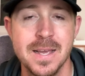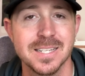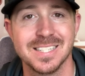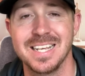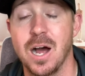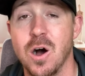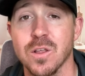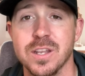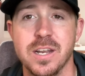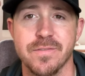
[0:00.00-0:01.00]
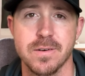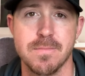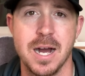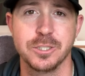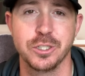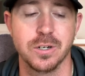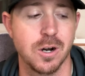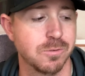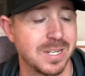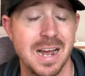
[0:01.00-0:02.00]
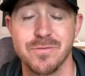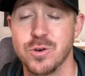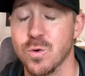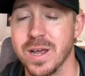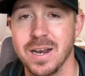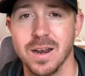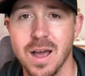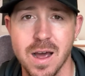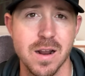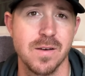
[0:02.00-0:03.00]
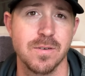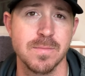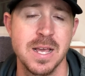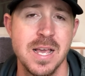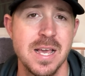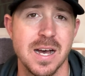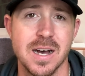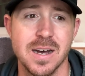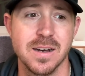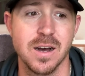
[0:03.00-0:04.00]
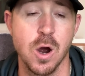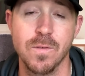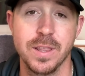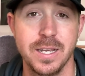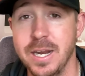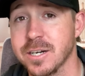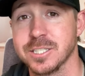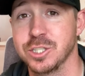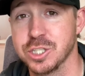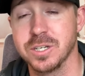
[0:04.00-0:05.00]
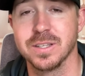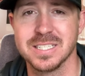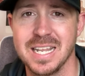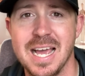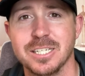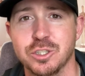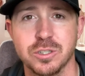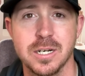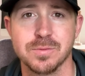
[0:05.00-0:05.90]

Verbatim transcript: See all the different modular homes. I've toured a lot of them uh, over the years and just on this last trip.